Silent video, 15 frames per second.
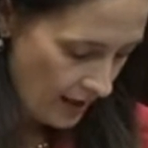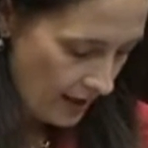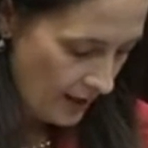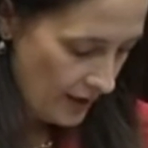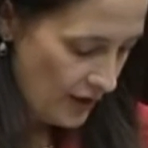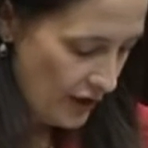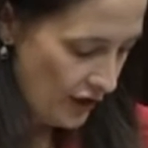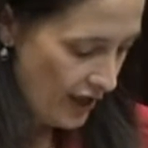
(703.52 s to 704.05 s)

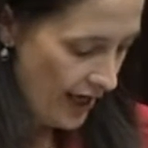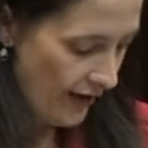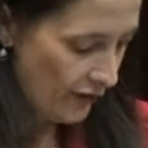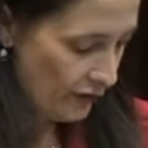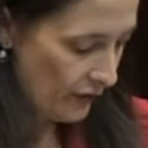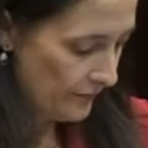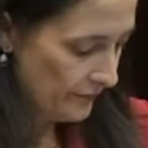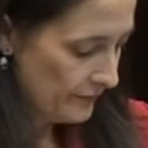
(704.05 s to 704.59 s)
Dear
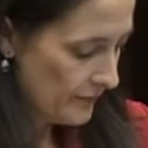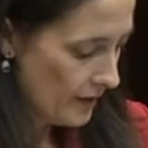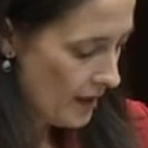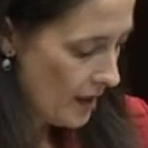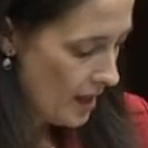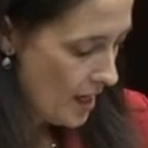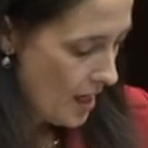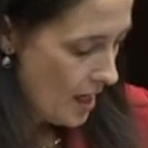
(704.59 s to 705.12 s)
Catherine,
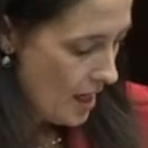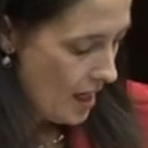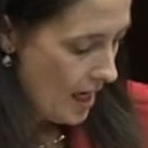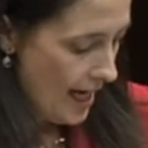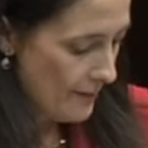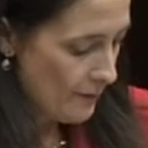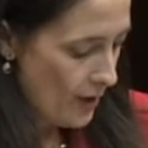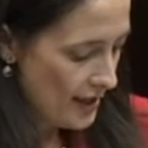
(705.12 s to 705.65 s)
I
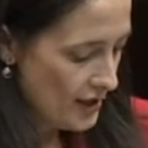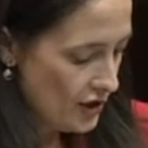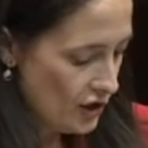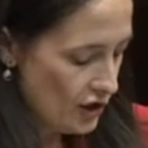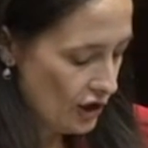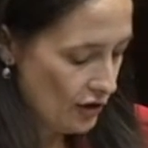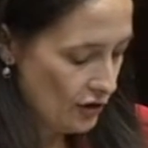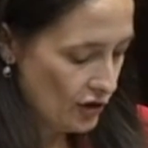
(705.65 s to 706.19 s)
am writing
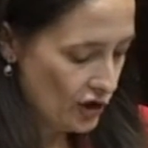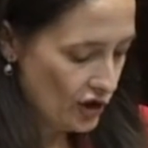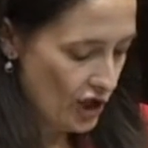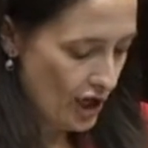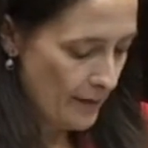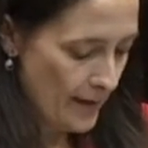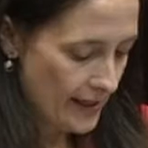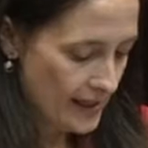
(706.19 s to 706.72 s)
to you to share
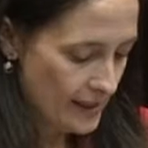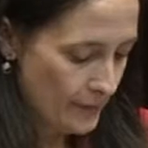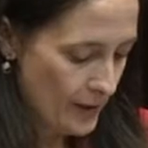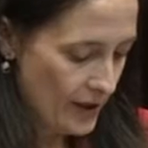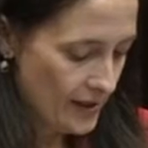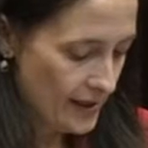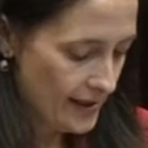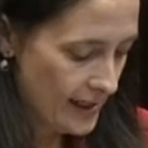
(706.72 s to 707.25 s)
my
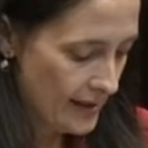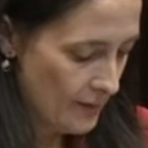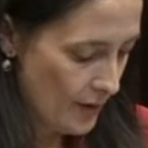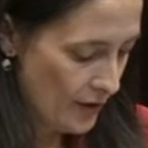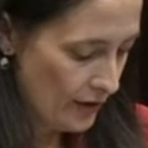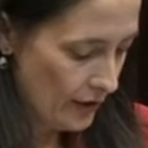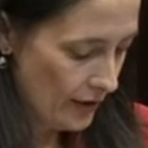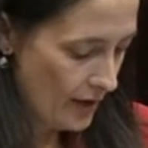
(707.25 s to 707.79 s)
experiences as a
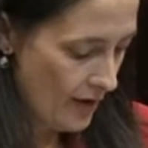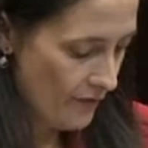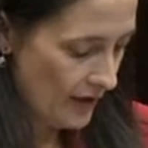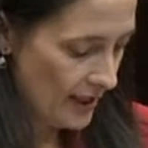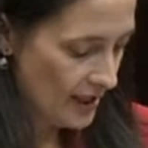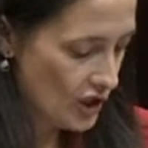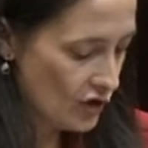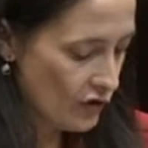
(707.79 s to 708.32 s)
mother of an
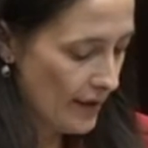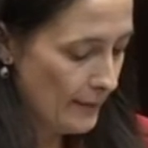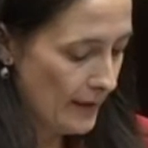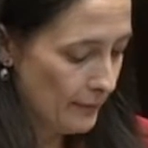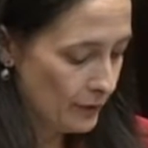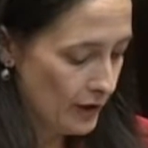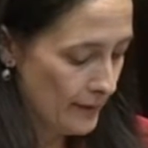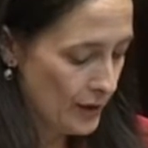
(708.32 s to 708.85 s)
extremely
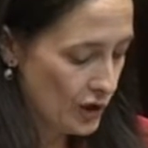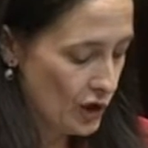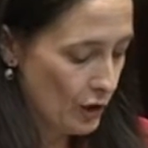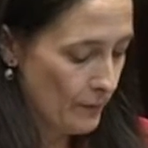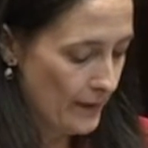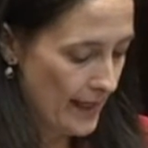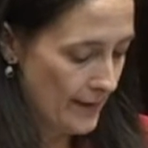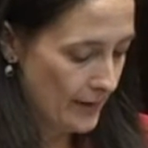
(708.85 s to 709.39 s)
premature
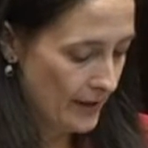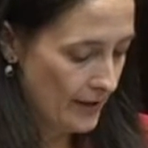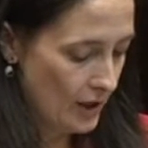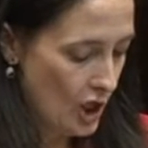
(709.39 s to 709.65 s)
baby